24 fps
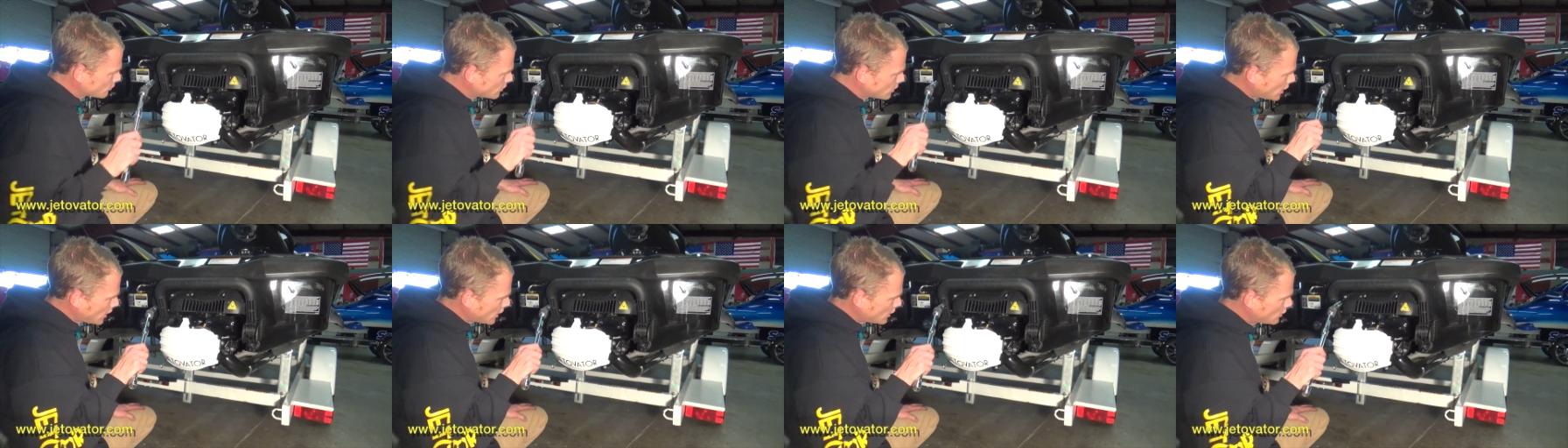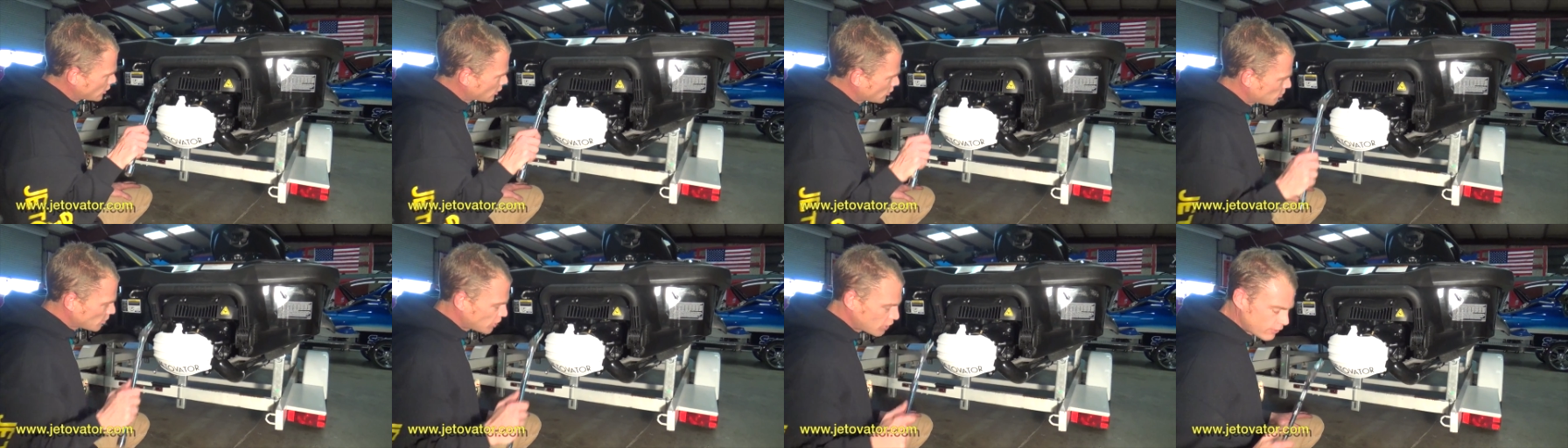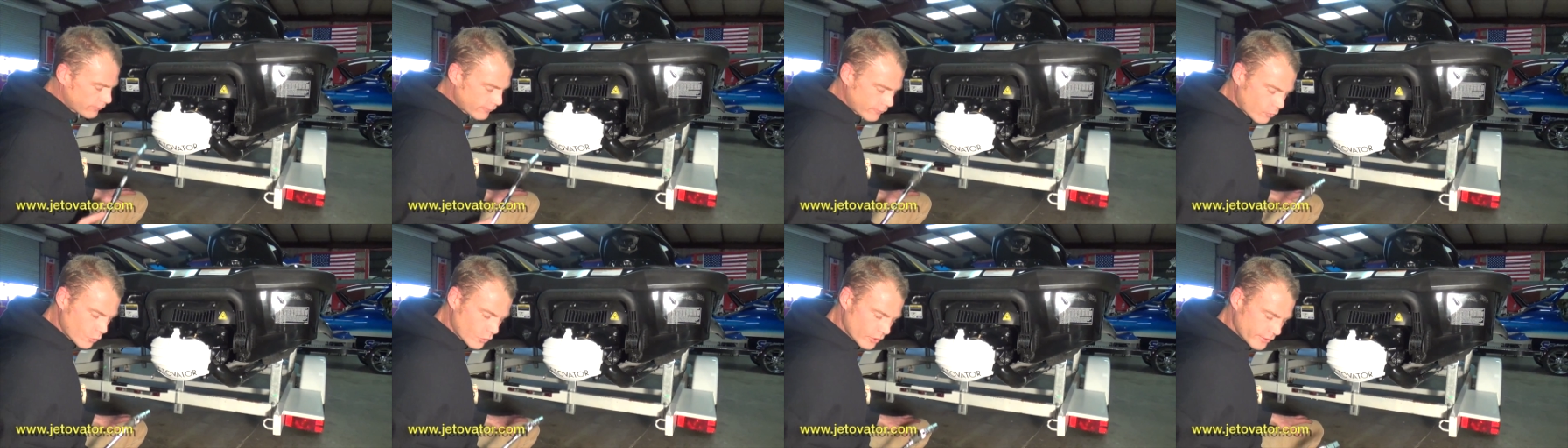tighten up all
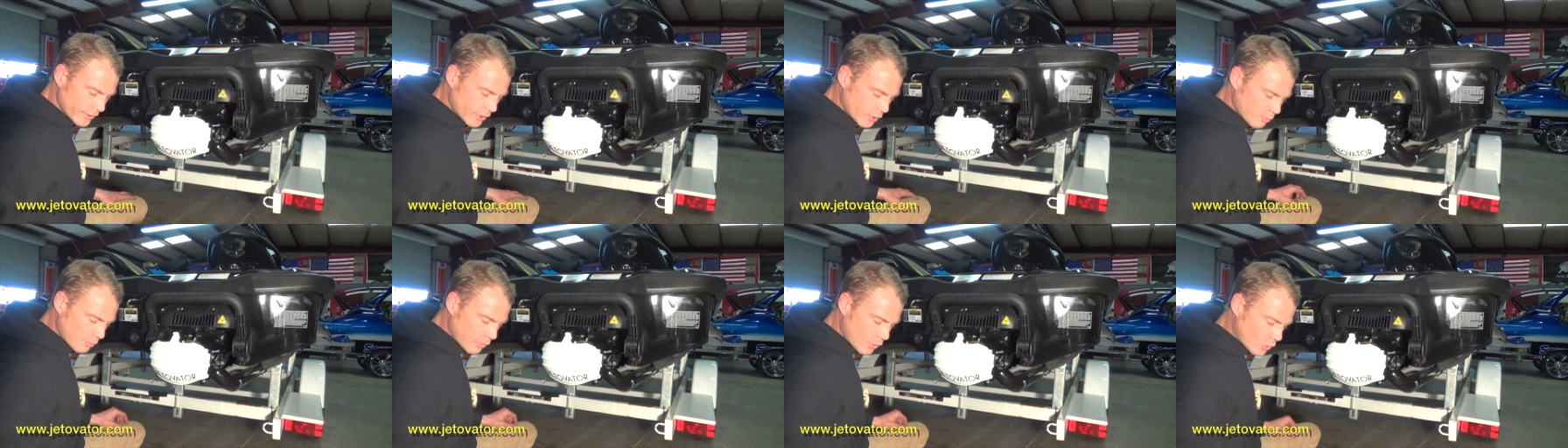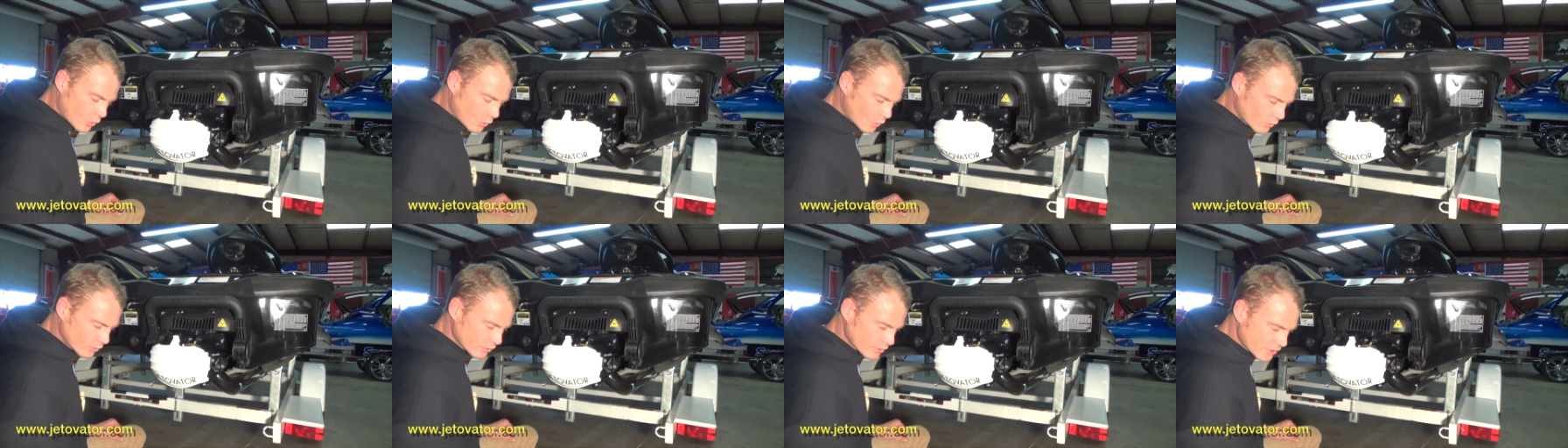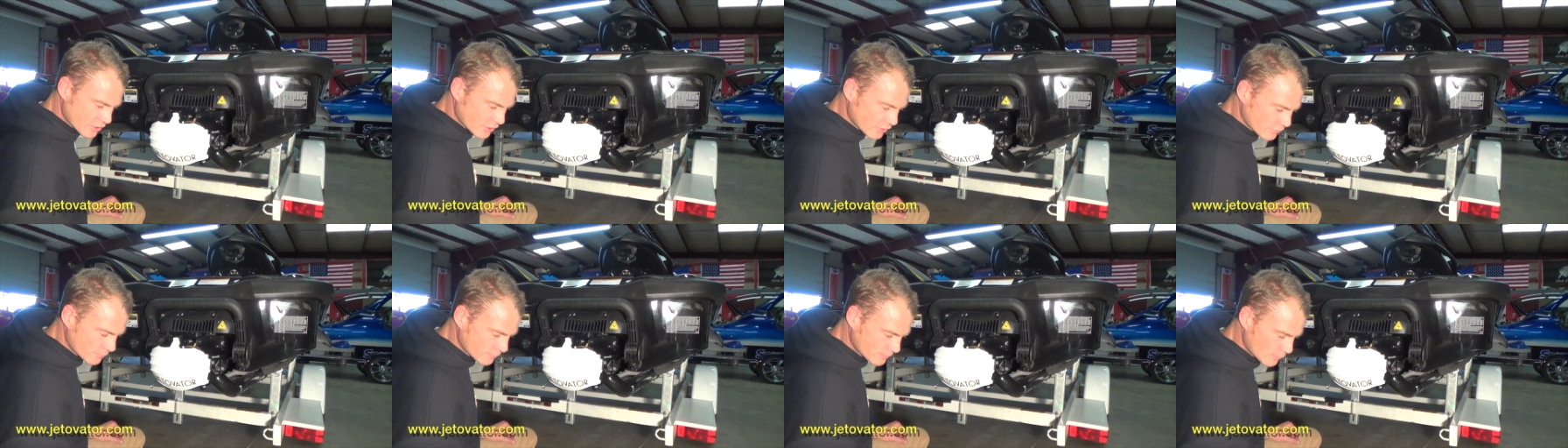four of your
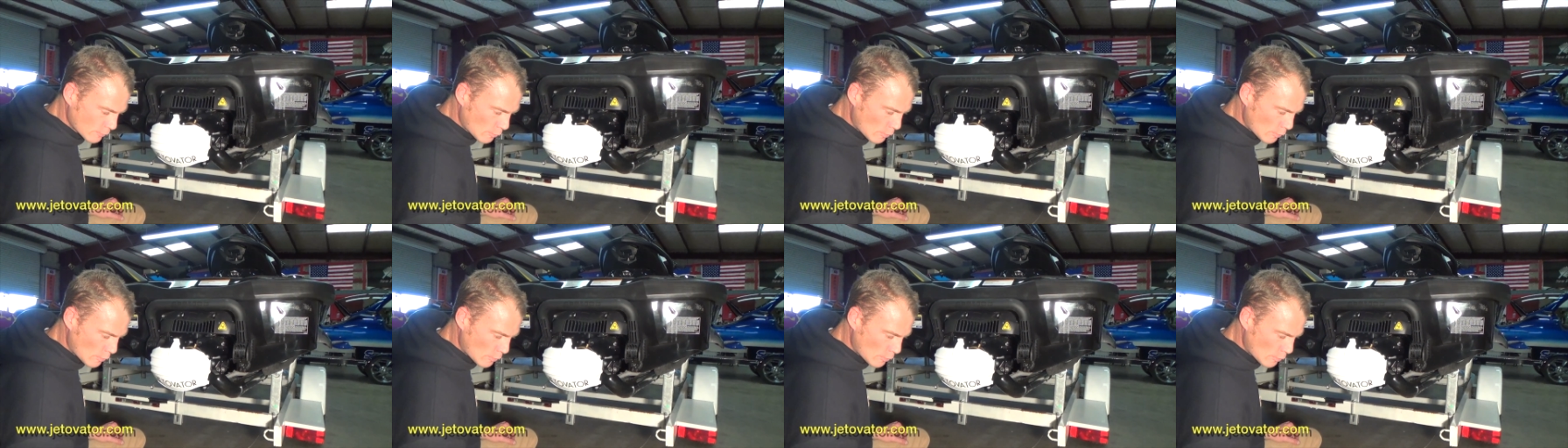bolts.